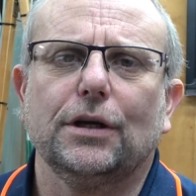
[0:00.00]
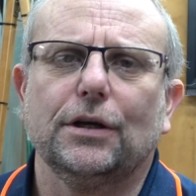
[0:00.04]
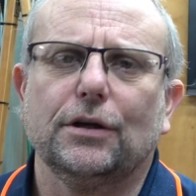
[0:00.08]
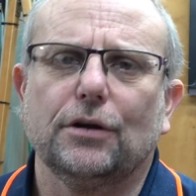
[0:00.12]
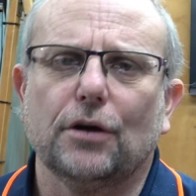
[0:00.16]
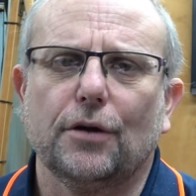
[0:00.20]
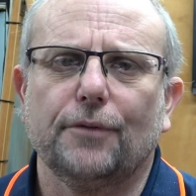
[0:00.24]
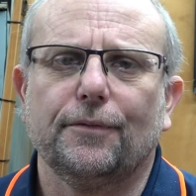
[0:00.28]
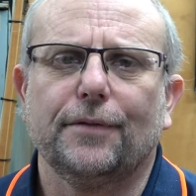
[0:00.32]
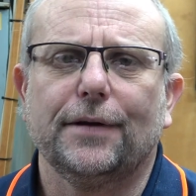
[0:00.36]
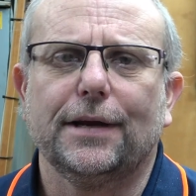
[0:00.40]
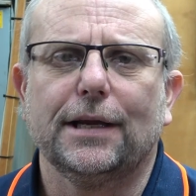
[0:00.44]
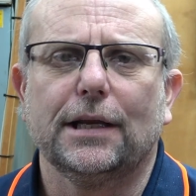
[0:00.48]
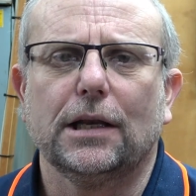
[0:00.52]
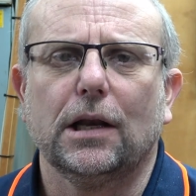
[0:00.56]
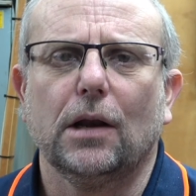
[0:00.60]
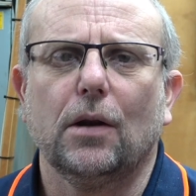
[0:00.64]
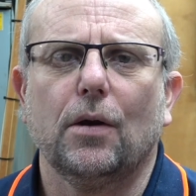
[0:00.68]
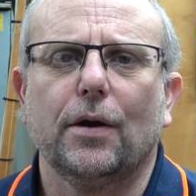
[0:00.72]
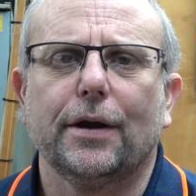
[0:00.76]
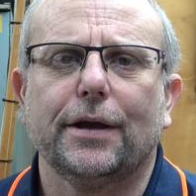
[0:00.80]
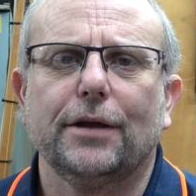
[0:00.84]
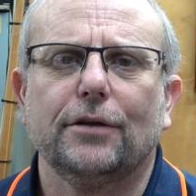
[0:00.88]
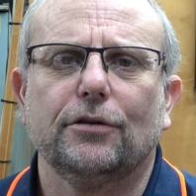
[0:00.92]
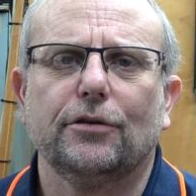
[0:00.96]
Don't forget to
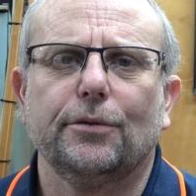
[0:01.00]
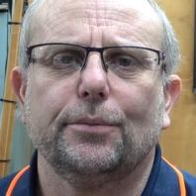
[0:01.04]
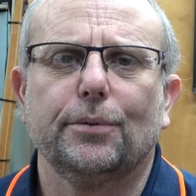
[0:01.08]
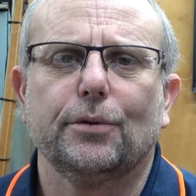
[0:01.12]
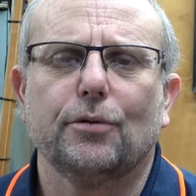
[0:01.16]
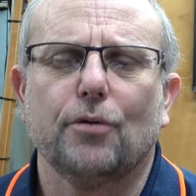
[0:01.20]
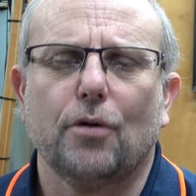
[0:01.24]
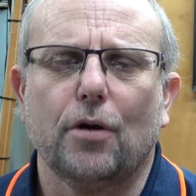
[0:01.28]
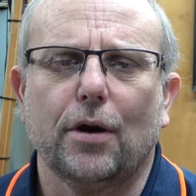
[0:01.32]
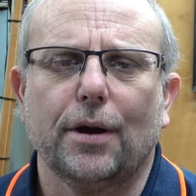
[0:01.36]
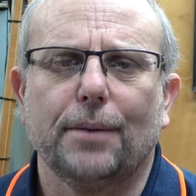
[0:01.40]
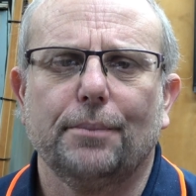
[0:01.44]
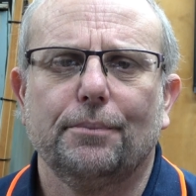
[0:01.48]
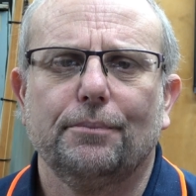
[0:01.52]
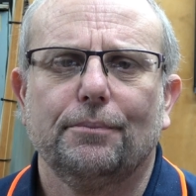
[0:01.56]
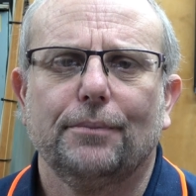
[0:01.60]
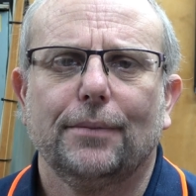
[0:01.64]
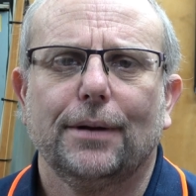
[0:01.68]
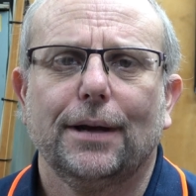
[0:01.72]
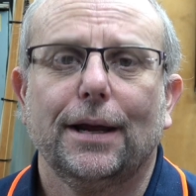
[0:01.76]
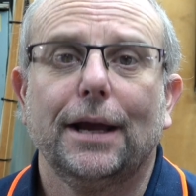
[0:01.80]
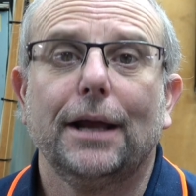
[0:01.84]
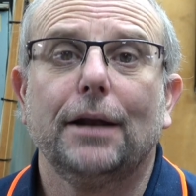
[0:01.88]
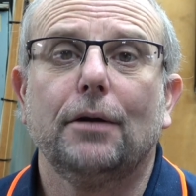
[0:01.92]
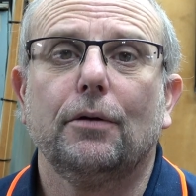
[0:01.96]
like and subscribe,
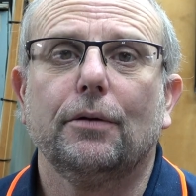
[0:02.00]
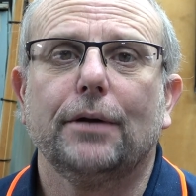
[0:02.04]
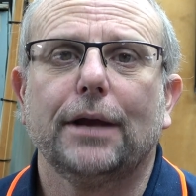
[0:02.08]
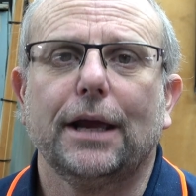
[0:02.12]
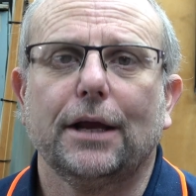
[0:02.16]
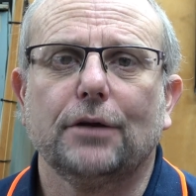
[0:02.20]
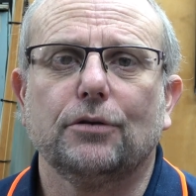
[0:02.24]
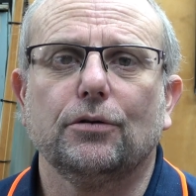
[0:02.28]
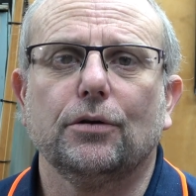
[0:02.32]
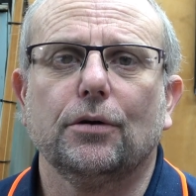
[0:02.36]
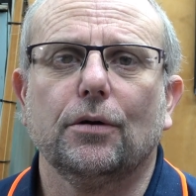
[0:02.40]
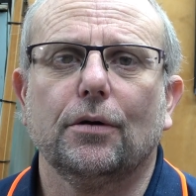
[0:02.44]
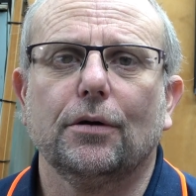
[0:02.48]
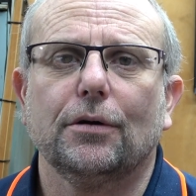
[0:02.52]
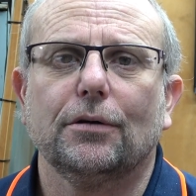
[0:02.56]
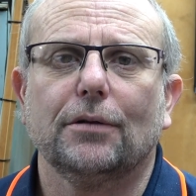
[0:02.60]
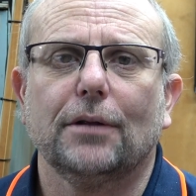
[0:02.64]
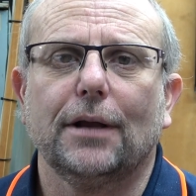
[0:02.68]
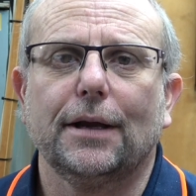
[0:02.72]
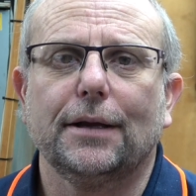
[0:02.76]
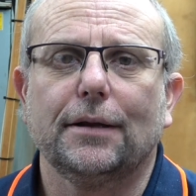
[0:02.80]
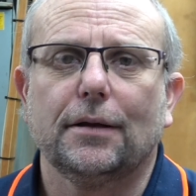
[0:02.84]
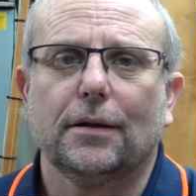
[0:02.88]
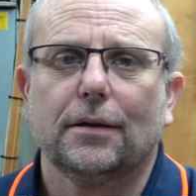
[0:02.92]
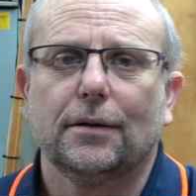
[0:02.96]
and I'll catch you guys
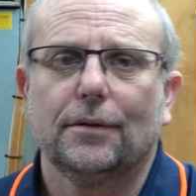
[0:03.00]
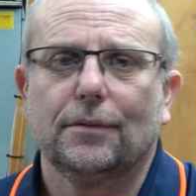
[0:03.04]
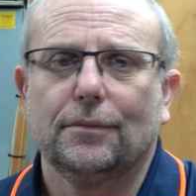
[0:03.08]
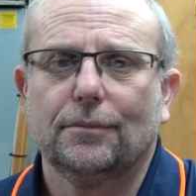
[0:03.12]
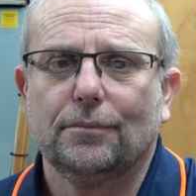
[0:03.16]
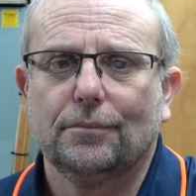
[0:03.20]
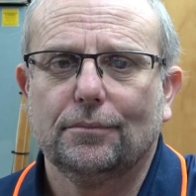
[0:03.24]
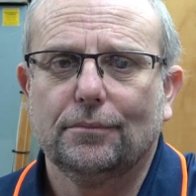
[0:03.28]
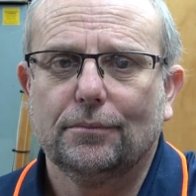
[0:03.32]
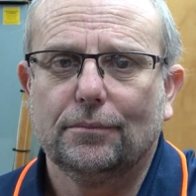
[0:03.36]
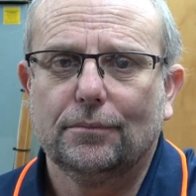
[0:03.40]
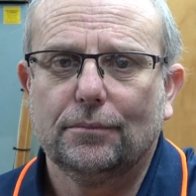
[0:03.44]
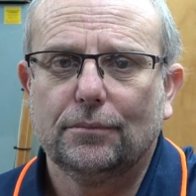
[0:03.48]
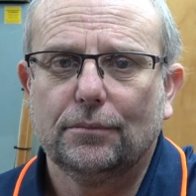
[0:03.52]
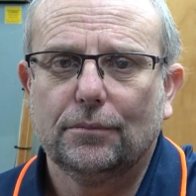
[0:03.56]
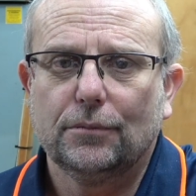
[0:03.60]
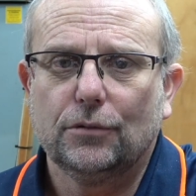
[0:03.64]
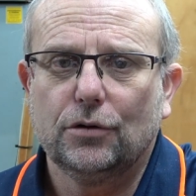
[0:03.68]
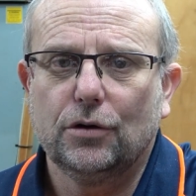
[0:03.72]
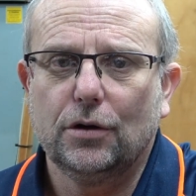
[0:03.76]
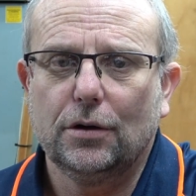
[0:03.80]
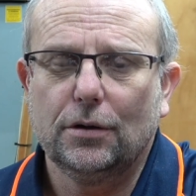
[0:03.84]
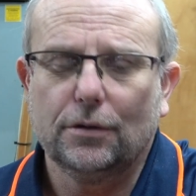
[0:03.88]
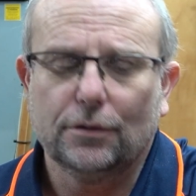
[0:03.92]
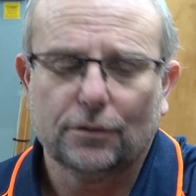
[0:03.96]
later.
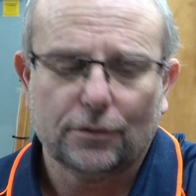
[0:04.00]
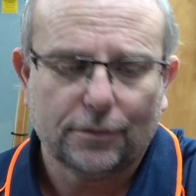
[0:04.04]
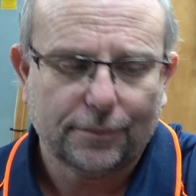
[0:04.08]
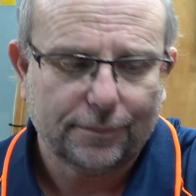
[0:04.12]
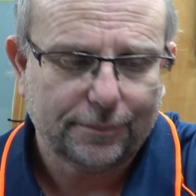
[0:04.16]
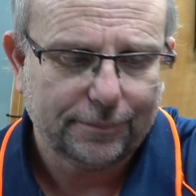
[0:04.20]
Cheers.